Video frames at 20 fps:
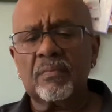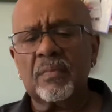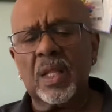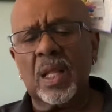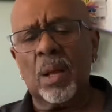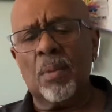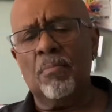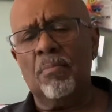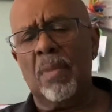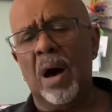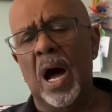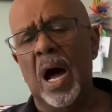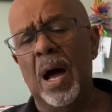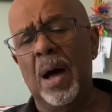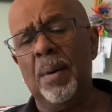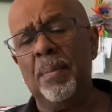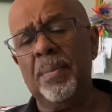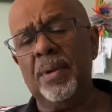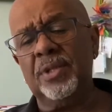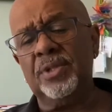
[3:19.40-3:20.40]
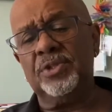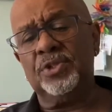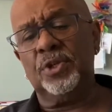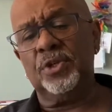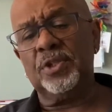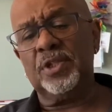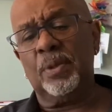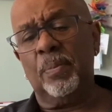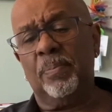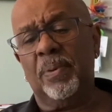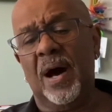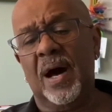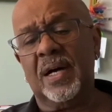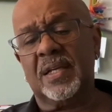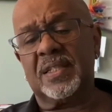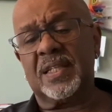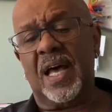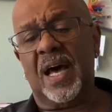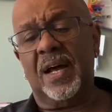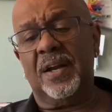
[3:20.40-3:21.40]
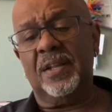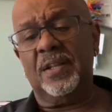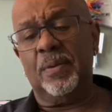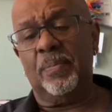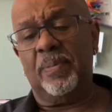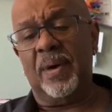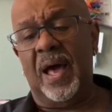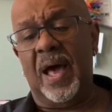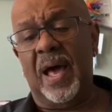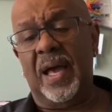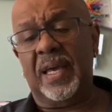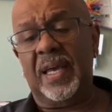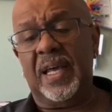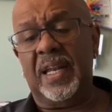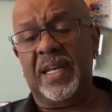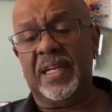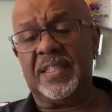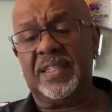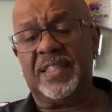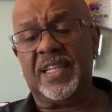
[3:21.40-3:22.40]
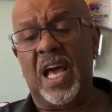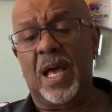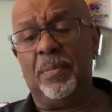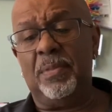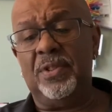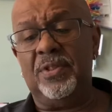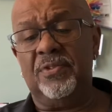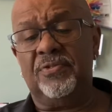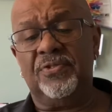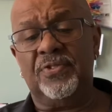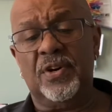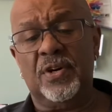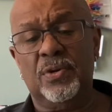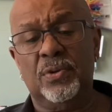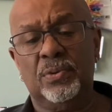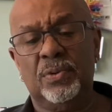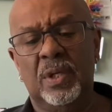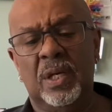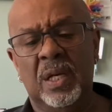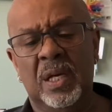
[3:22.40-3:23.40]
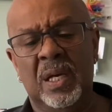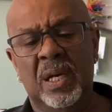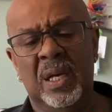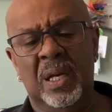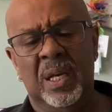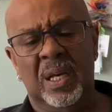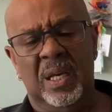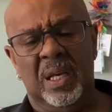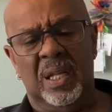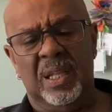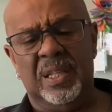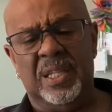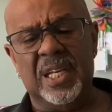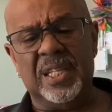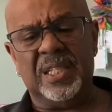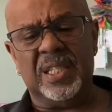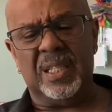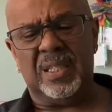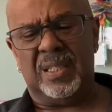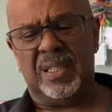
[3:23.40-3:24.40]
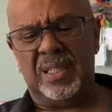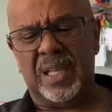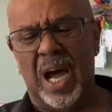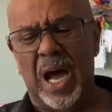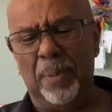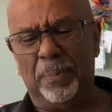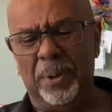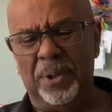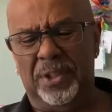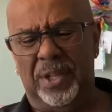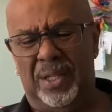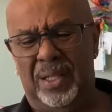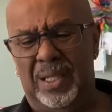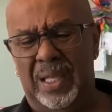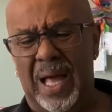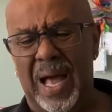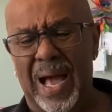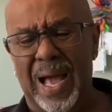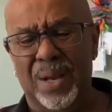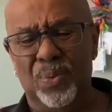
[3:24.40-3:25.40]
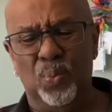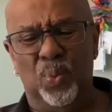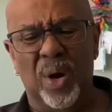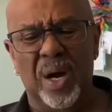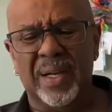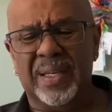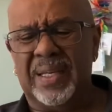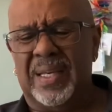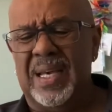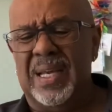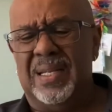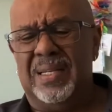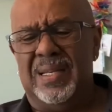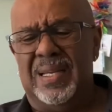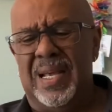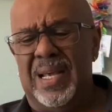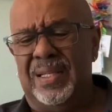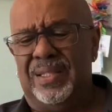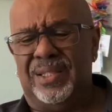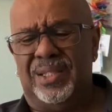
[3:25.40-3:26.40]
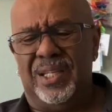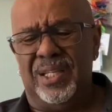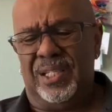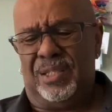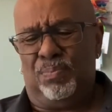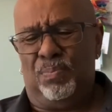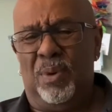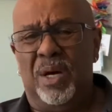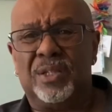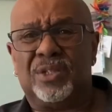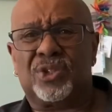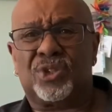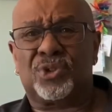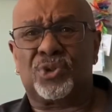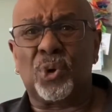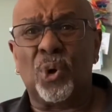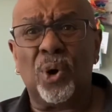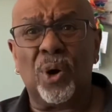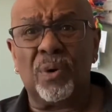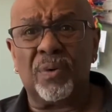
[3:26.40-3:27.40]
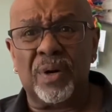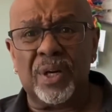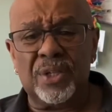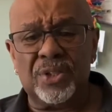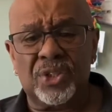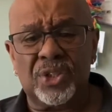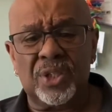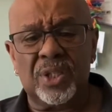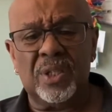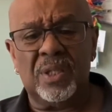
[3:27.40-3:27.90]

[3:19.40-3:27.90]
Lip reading: Mom took the box out of the bag and examined the phone. "This is top of the line. What kid needs this much storage?"